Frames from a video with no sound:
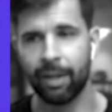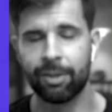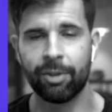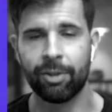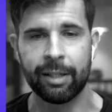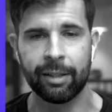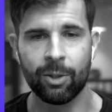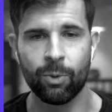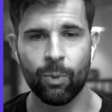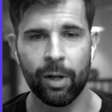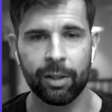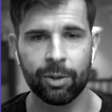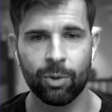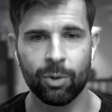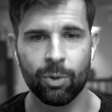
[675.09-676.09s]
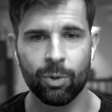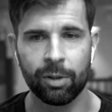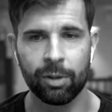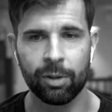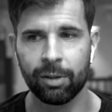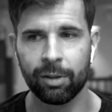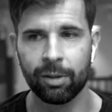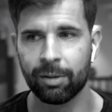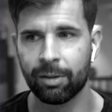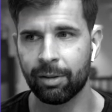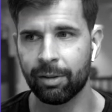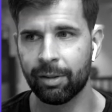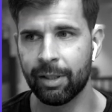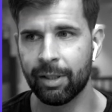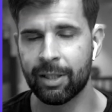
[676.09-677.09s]
Ranking well in Google
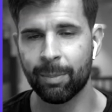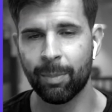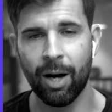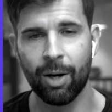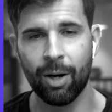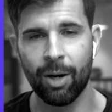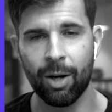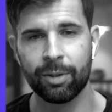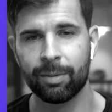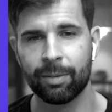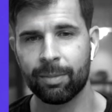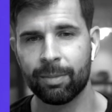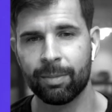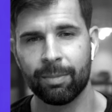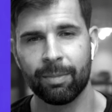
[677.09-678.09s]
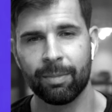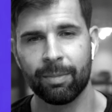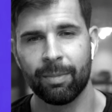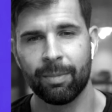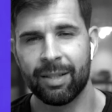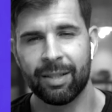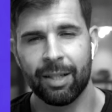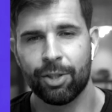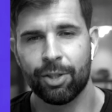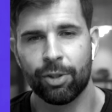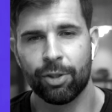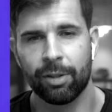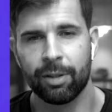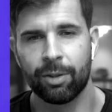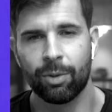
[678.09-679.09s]
is about
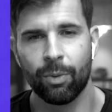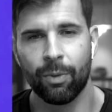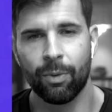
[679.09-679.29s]
essentially two